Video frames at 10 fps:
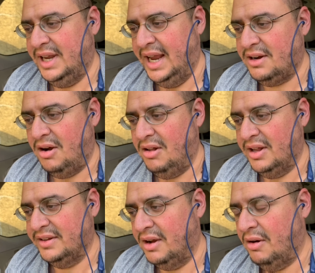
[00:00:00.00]
and
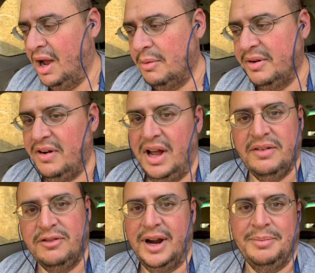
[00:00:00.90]
colleagues, I go, how many of y'all have
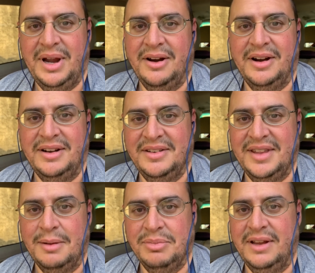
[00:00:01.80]
grandparents
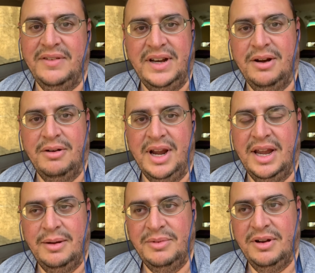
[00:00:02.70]
that play video
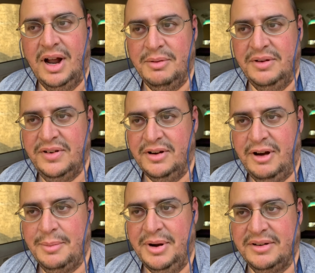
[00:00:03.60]
games? You know, how many of your
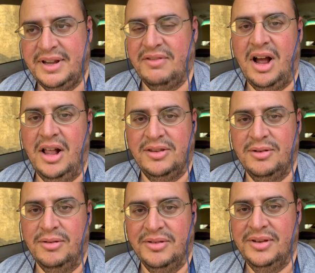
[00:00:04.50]
grandparents have
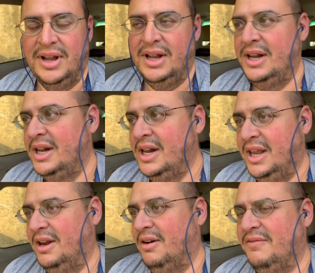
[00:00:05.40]
consoles?
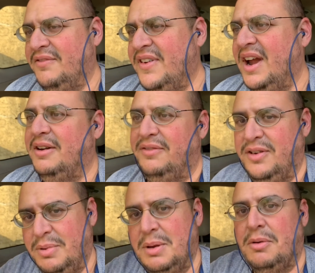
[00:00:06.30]
You know, very
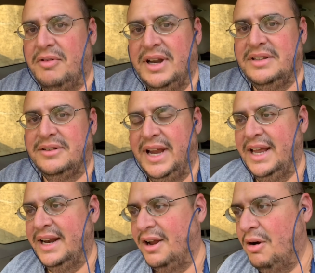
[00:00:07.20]
few people raise their
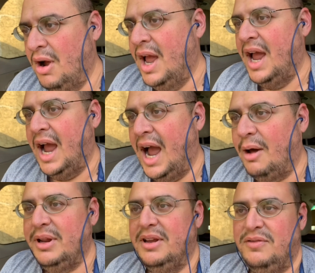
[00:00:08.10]
hand. I go, how
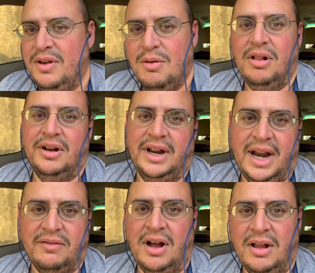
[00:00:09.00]
many of you all are going to
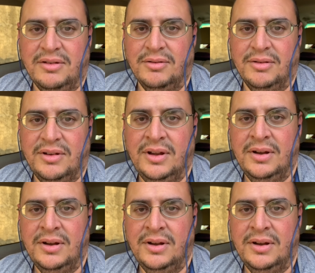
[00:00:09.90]
have consoles